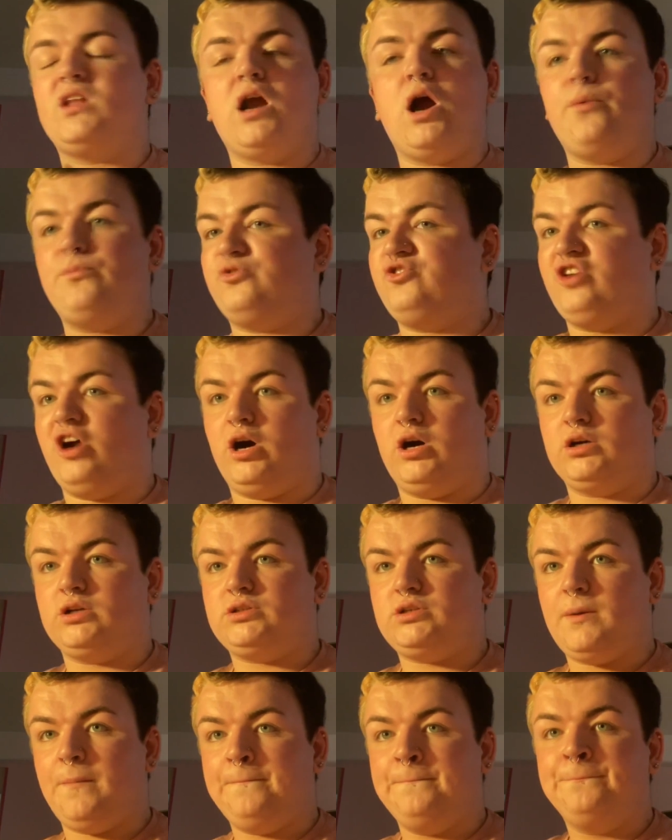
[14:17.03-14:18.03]
I'm
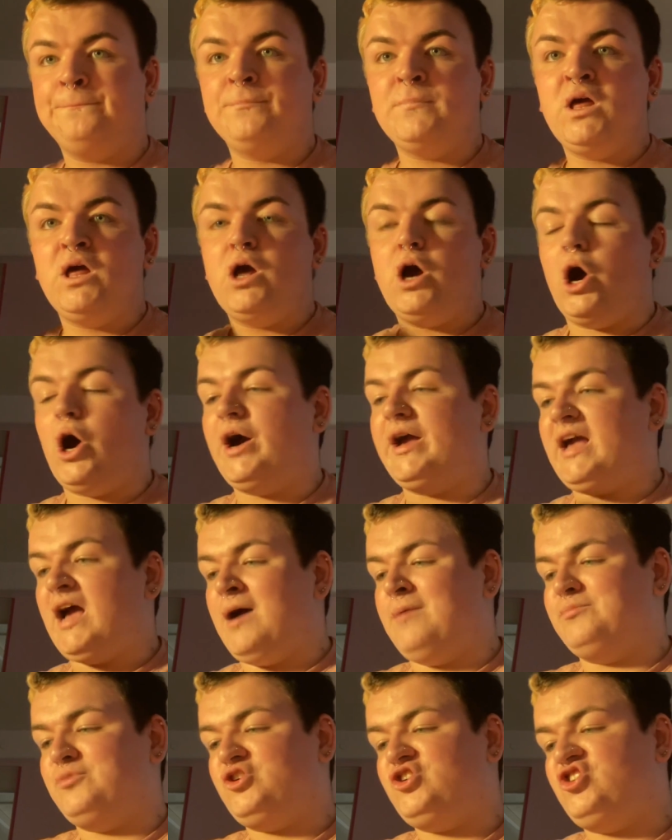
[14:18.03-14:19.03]
shocked. I
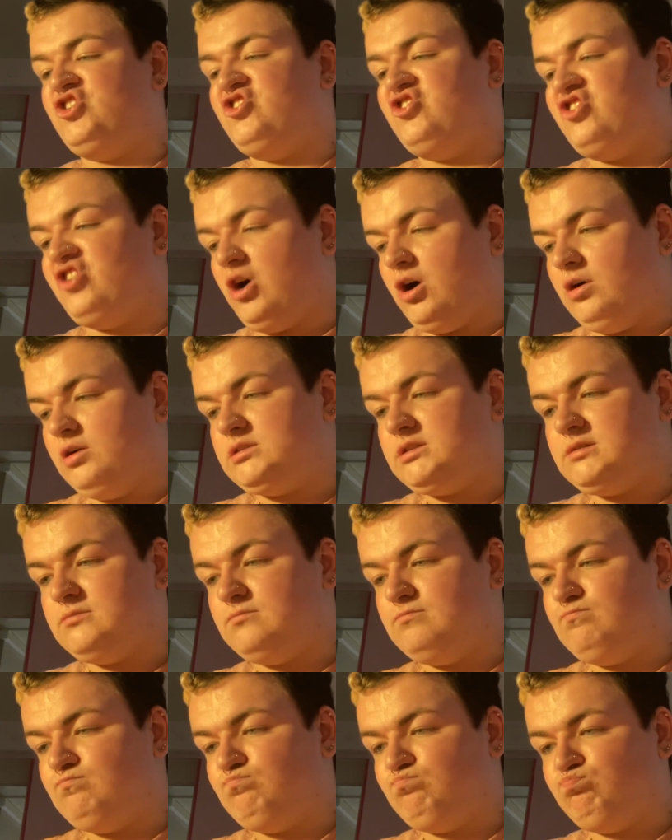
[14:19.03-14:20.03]
am shocked.
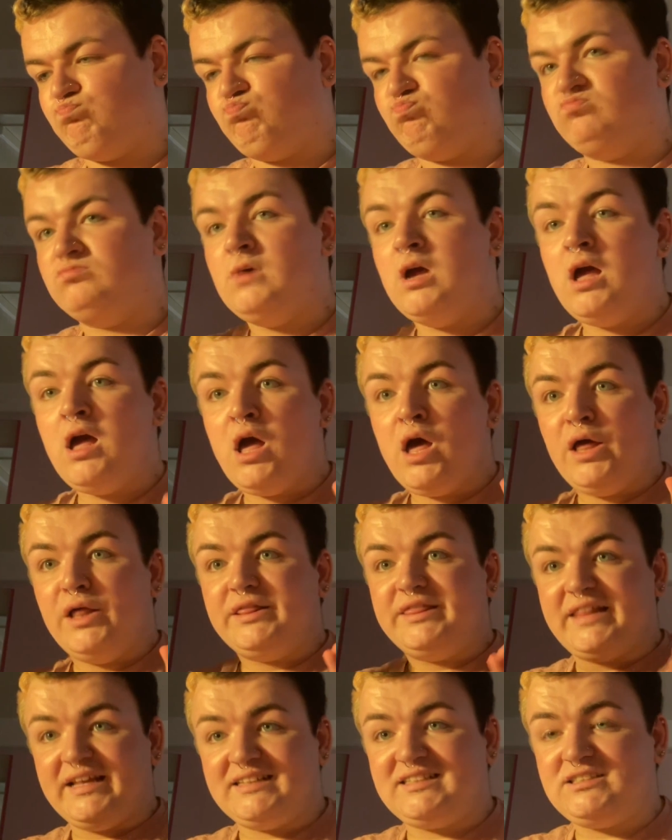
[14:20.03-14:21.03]

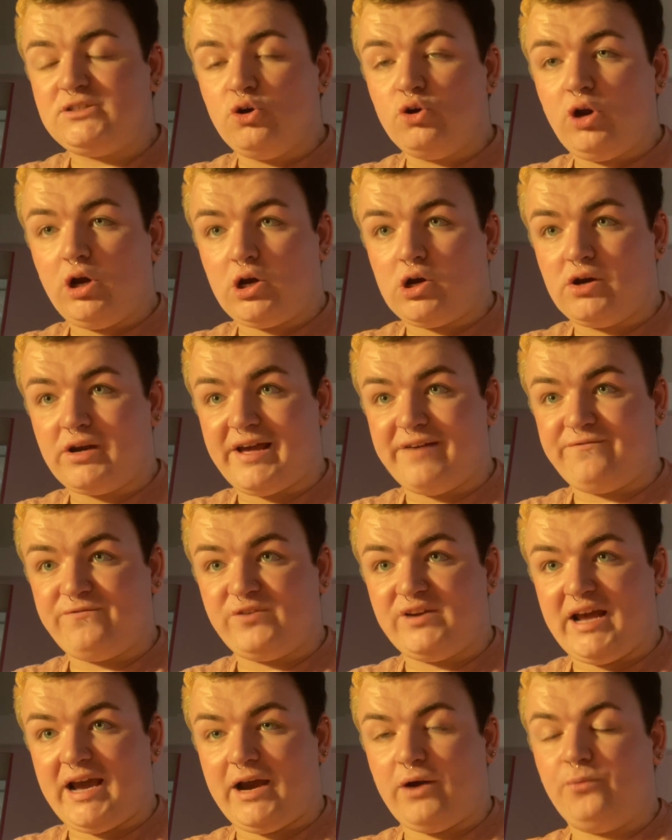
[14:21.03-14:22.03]
This is all I could get for
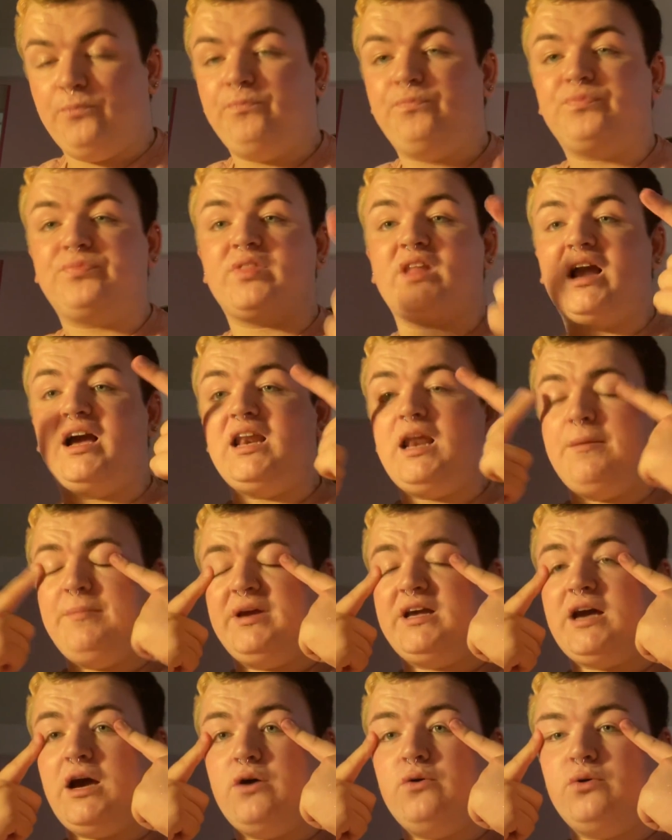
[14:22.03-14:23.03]
now. Let me
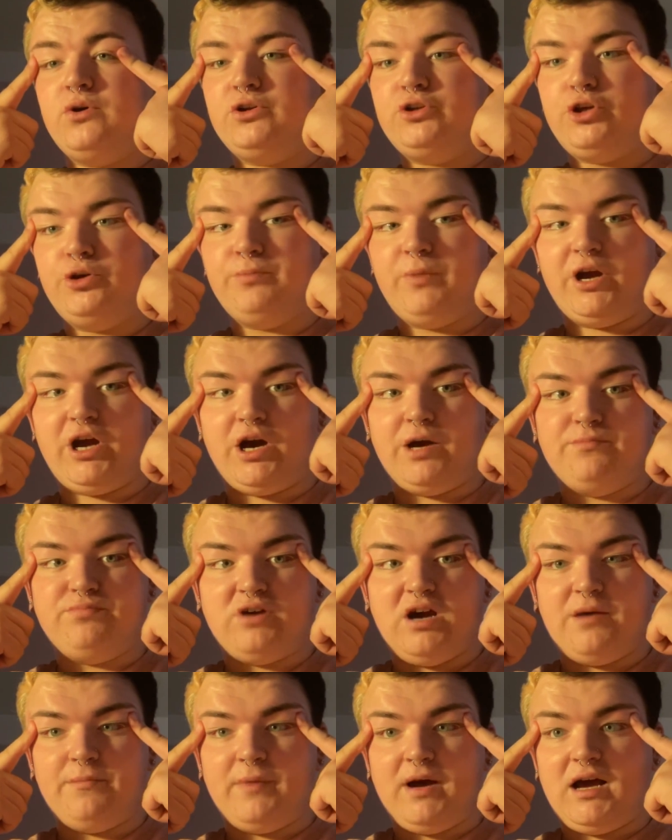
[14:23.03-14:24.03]
go and do my eye
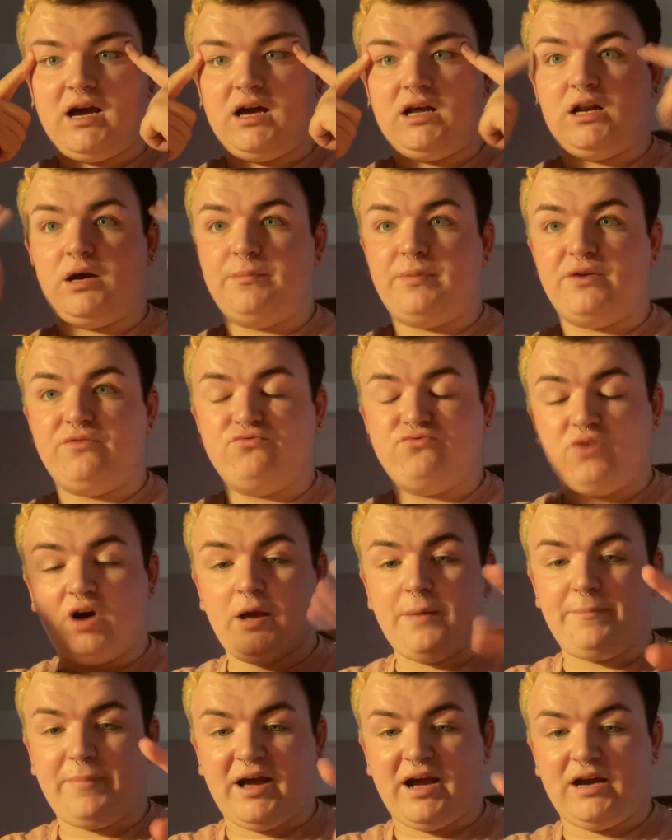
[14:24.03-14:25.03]
primer, and I'll be
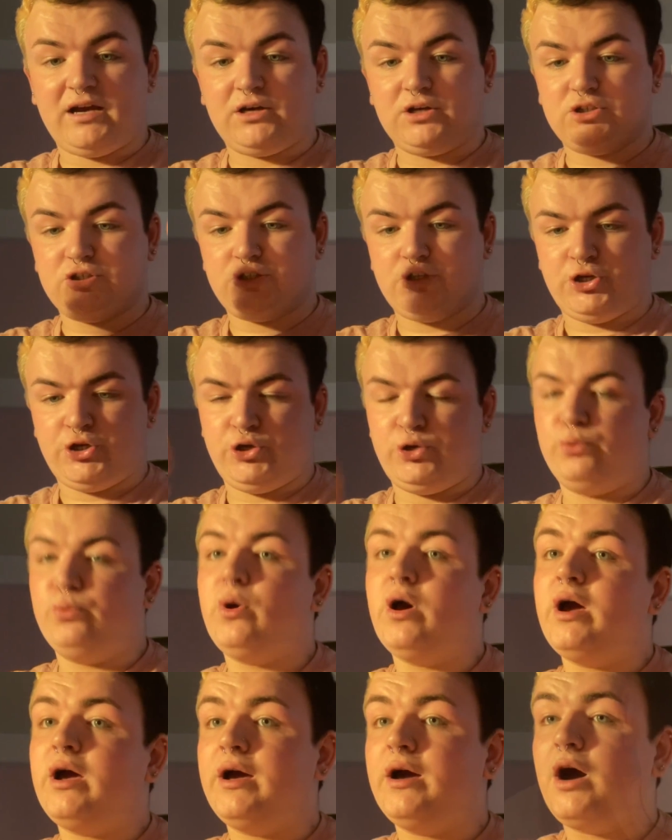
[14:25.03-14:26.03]
right back to
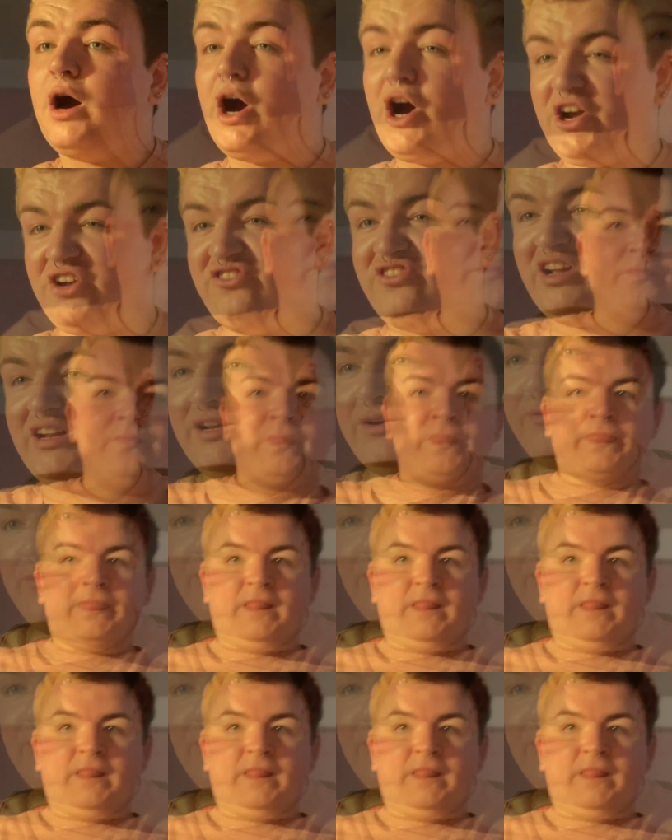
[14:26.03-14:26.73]
eyeshadow.